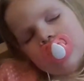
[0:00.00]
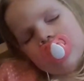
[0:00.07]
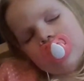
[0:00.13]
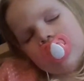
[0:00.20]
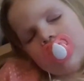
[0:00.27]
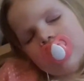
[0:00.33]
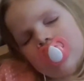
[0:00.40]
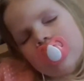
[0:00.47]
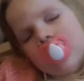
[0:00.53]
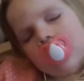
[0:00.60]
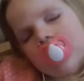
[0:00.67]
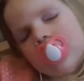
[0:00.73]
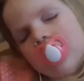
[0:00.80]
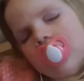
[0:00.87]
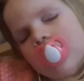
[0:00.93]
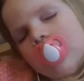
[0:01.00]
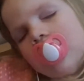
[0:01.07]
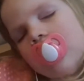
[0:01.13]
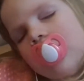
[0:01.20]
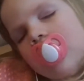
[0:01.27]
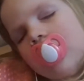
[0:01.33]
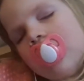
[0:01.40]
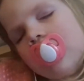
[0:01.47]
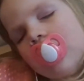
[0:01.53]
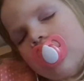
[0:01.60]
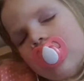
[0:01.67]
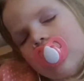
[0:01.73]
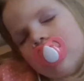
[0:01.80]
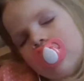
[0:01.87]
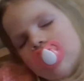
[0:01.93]
But no, we still have to dance.
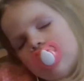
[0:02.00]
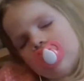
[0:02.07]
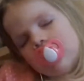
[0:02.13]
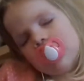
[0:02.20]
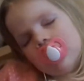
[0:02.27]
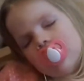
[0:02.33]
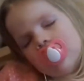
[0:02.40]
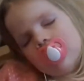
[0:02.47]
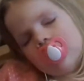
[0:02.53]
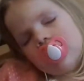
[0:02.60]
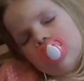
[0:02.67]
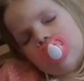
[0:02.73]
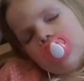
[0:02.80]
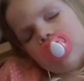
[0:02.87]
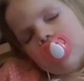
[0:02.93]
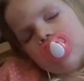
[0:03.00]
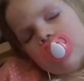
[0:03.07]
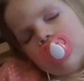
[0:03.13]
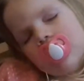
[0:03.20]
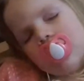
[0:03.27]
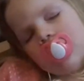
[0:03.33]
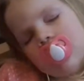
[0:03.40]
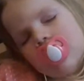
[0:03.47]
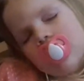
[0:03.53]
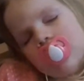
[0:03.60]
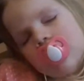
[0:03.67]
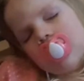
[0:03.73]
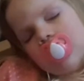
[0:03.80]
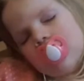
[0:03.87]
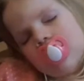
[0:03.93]
Daddy's 5 minutes away, okay?
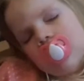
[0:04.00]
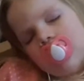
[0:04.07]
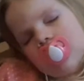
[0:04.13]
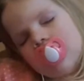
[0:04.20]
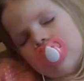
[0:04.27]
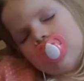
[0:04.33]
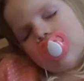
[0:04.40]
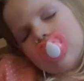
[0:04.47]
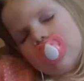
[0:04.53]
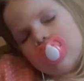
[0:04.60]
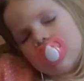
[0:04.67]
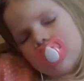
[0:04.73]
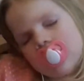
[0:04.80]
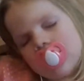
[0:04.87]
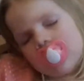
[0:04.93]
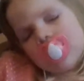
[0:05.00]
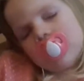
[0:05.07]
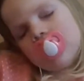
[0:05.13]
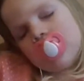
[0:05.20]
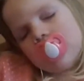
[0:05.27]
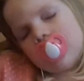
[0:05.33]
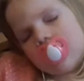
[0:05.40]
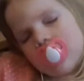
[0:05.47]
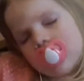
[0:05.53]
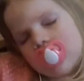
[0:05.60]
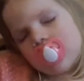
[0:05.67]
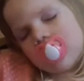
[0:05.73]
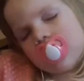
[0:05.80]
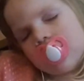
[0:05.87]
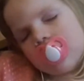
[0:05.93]
Daddy will be home in 5
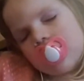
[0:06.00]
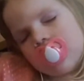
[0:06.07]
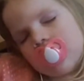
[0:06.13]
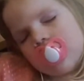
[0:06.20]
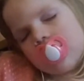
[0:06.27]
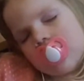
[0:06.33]
minutes.